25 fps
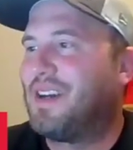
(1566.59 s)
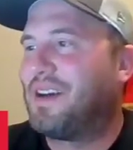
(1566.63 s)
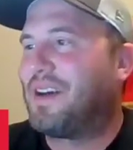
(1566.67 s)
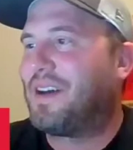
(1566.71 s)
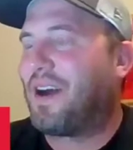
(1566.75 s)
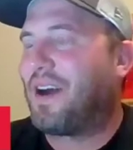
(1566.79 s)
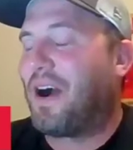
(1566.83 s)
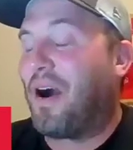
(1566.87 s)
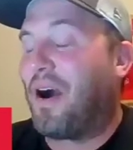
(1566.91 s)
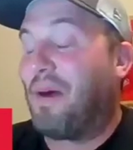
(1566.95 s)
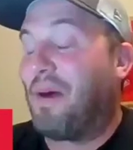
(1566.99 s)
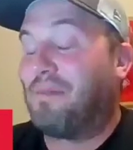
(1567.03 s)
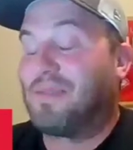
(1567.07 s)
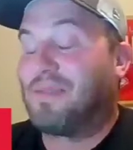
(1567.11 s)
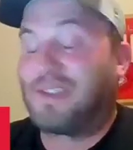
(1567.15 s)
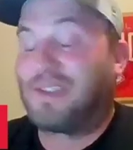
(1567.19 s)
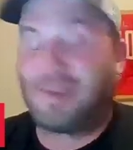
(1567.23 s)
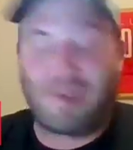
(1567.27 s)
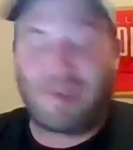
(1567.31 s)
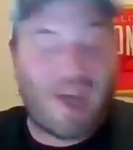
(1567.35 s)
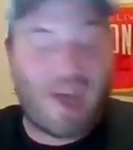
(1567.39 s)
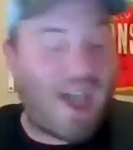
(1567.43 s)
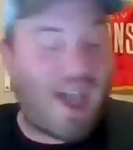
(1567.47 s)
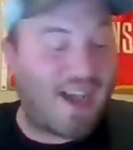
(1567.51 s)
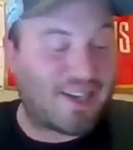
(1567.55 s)
/
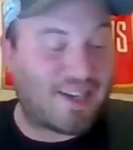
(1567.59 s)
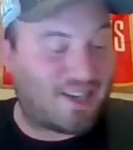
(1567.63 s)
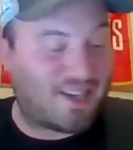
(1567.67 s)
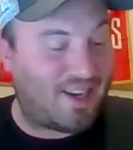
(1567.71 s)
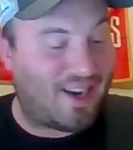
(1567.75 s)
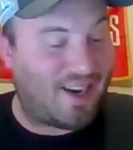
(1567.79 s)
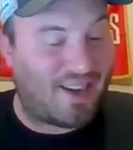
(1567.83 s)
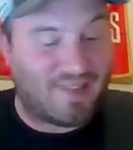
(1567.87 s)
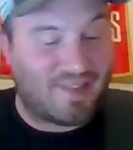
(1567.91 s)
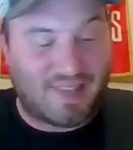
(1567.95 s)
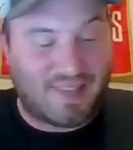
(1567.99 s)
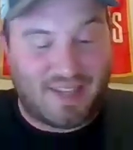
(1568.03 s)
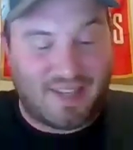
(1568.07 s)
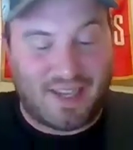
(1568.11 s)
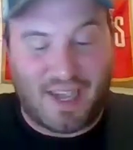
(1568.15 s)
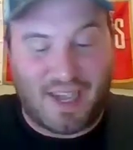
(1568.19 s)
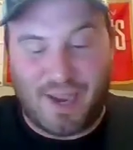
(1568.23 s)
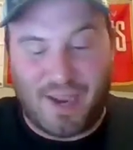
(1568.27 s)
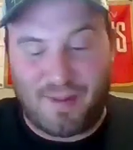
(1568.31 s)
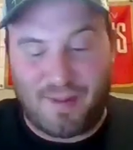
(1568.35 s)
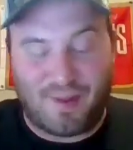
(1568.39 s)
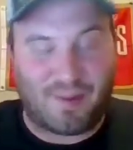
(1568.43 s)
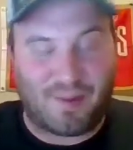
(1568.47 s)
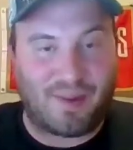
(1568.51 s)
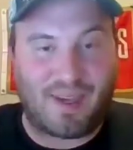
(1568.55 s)
NFC game
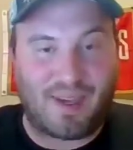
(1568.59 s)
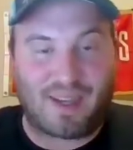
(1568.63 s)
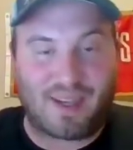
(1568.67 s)
of the week,